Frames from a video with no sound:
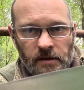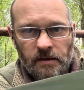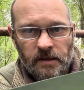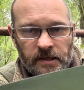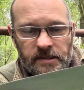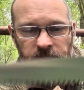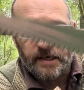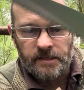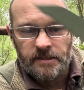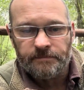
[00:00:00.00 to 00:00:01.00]
it
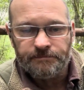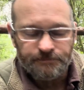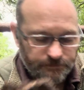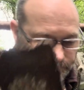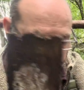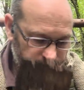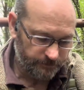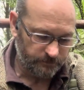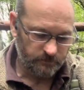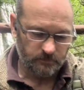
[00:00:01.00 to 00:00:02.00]
sticks.
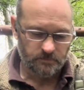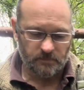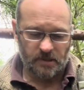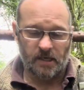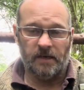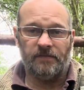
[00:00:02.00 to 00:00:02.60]
And if